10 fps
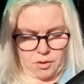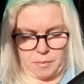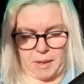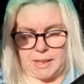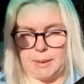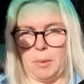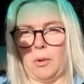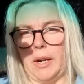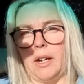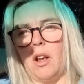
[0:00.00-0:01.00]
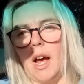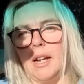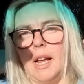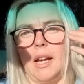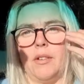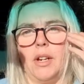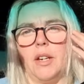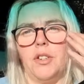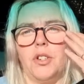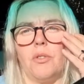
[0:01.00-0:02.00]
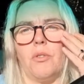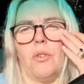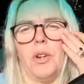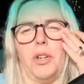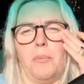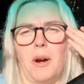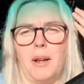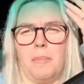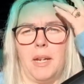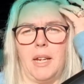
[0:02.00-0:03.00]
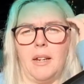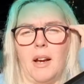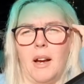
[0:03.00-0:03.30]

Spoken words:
exploring light language, or you might be,